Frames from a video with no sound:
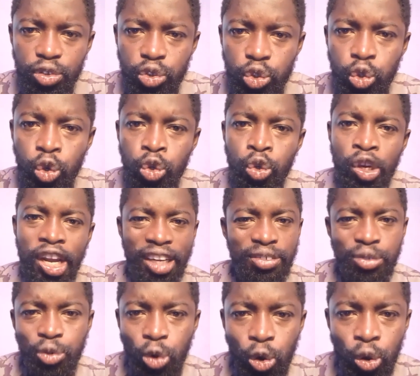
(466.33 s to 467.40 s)
So you
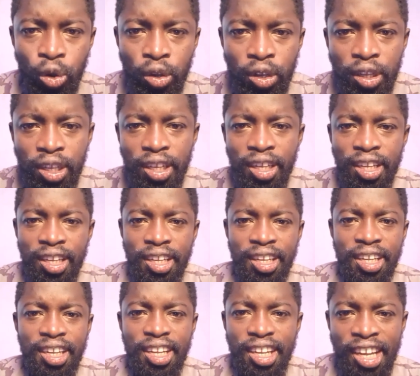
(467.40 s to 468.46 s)
can go
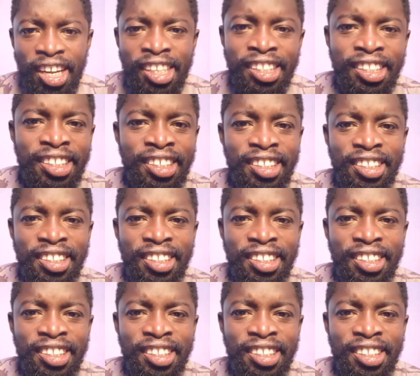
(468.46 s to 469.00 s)
and